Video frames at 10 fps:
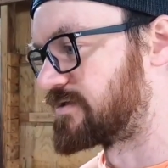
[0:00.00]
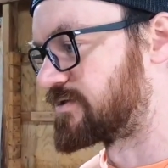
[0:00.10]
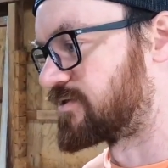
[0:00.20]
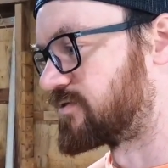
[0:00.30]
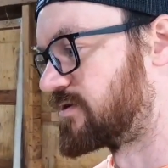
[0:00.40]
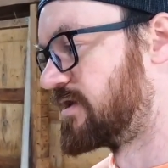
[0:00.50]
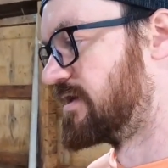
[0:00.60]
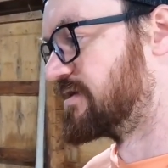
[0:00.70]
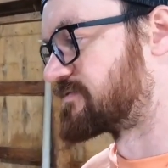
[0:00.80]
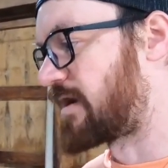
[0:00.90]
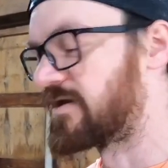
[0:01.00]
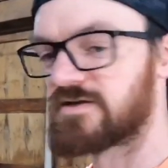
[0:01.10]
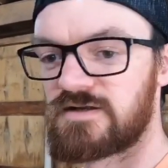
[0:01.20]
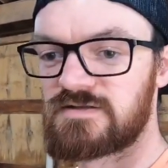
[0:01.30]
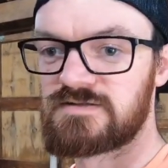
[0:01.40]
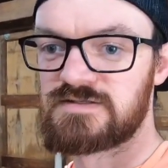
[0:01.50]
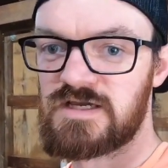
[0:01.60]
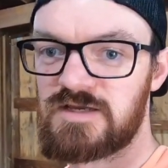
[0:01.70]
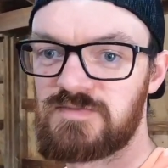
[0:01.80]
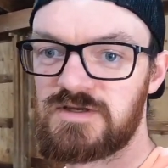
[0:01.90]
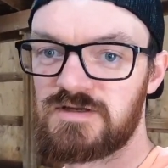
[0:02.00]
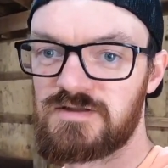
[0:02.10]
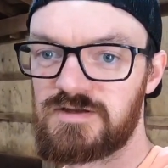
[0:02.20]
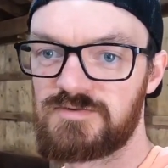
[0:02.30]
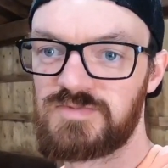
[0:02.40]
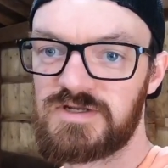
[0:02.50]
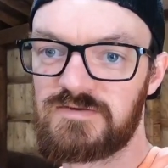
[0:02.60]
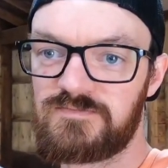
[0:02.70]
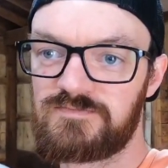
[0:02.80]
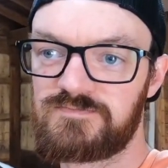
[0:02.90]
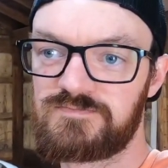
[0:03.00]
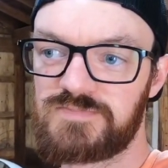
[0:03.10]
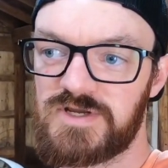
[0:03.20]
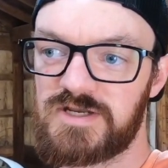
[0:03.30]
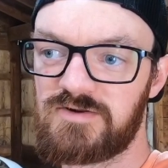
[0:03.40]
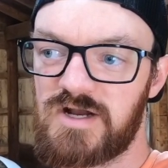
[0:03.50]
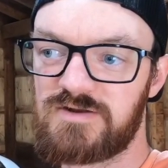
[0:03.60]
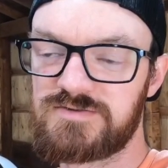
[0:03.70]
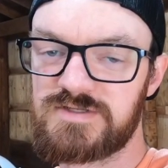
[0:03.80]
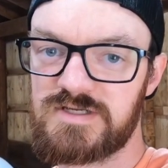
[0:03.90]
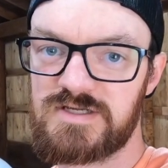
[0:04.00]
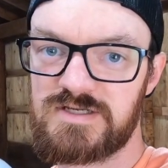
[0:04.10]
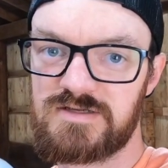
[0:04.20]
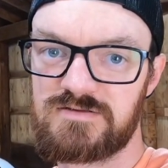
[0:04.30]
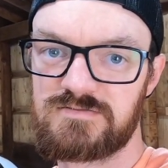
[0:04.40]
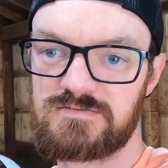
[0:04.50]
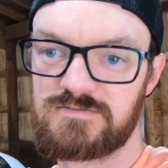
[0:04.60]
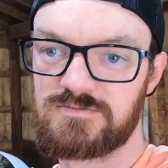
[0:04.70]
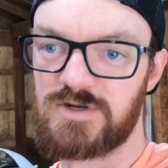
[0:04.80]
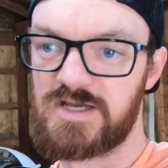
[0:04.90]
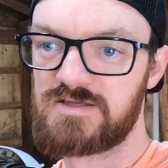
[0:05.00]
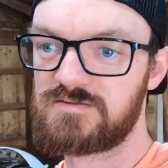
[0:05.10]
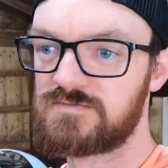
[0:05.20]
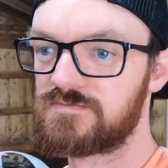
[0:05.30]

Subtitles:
So it's probably gonna take me a little bit of playing around to get it right,